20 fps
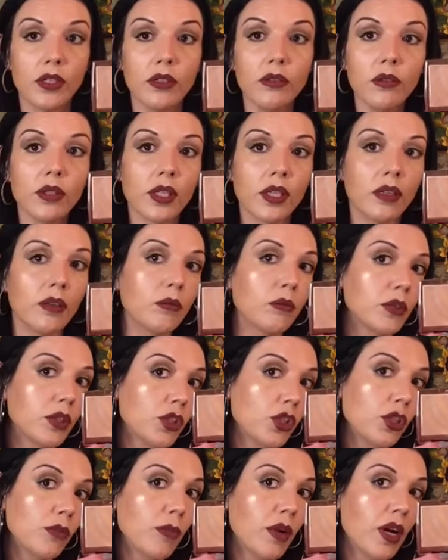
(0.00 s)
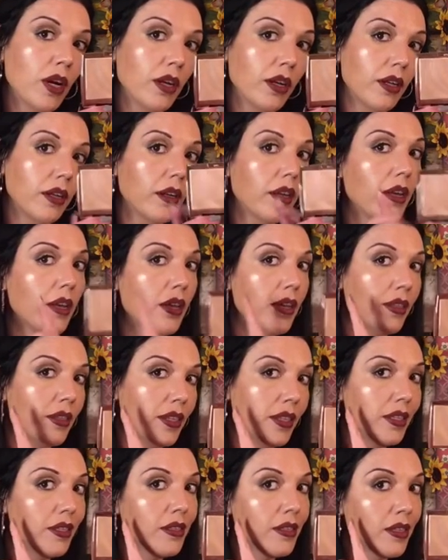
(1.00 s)
use it when she bought it, and
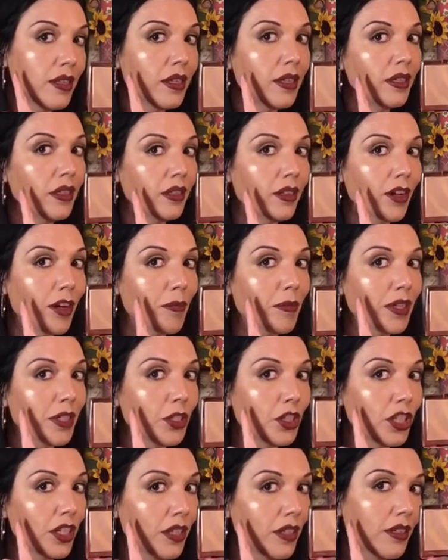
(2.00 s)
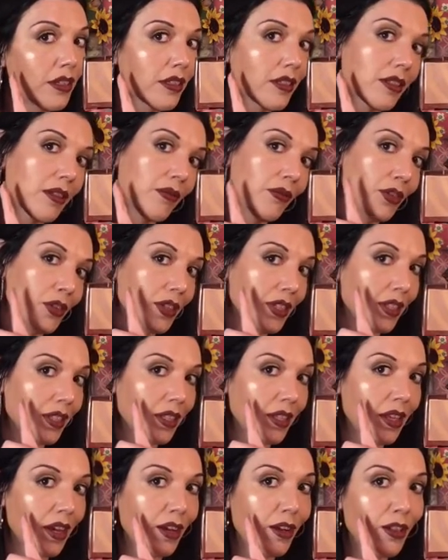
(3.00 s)
this is it on my cheeks. If you can
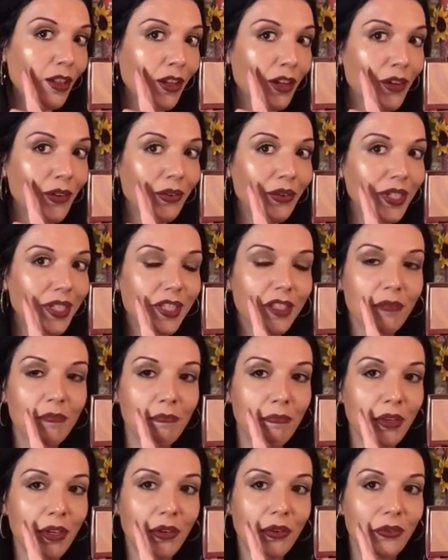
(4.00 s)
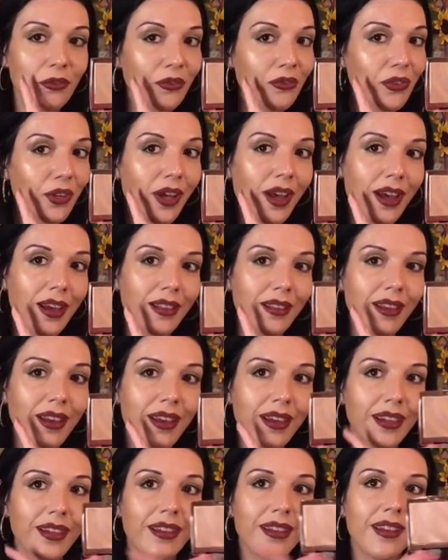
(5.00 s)
see that glow, it's a beautiful
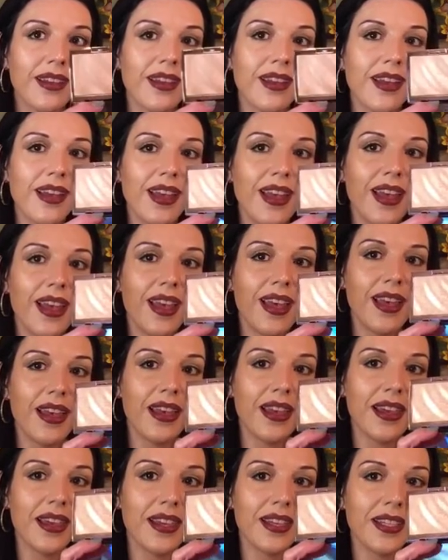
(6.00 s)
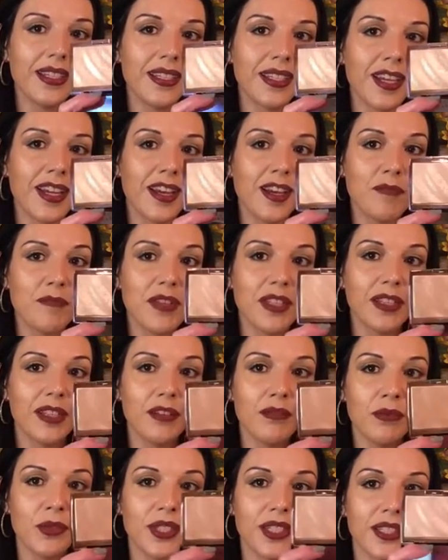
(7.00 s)
highlight, and I'm in
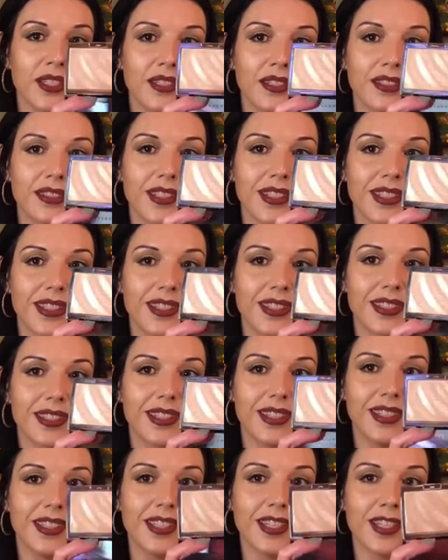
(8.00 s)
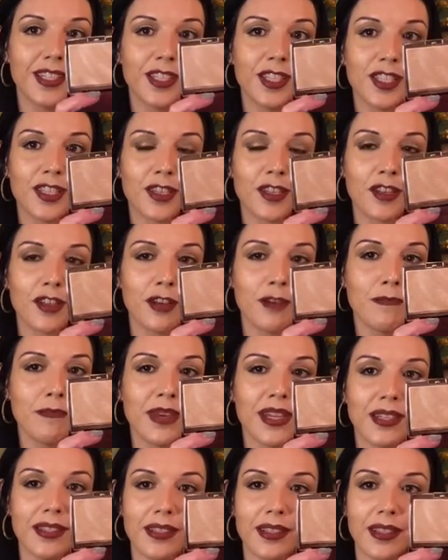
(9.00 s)
love with it. It does
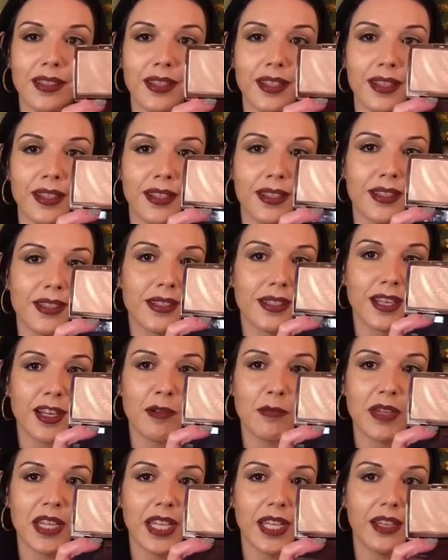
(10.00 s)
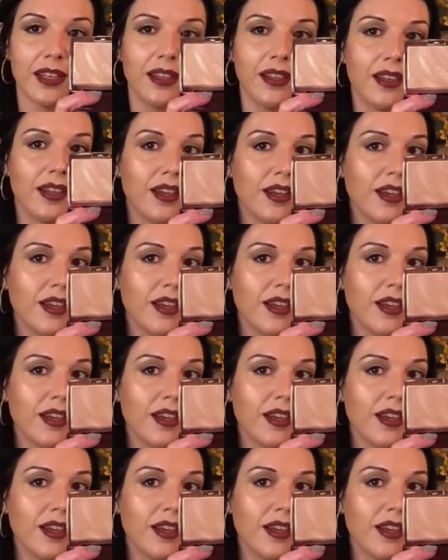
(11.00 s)
amazing things. I mean,